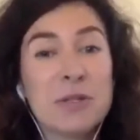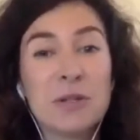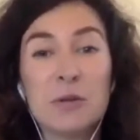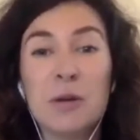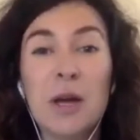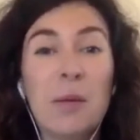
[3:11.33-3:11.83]

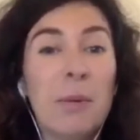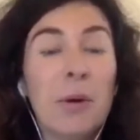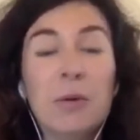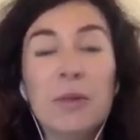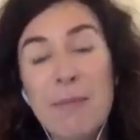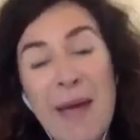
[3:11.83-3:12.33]
to
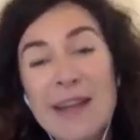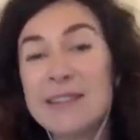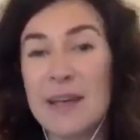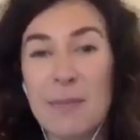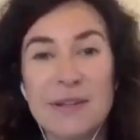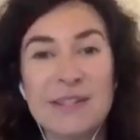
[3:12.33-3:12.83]
pull their
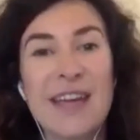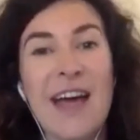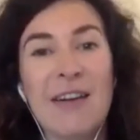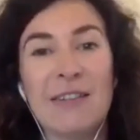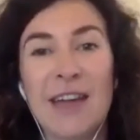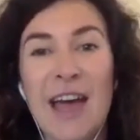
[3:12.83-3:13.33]
pants up and
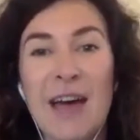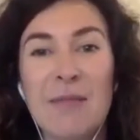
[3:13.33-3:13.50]
down?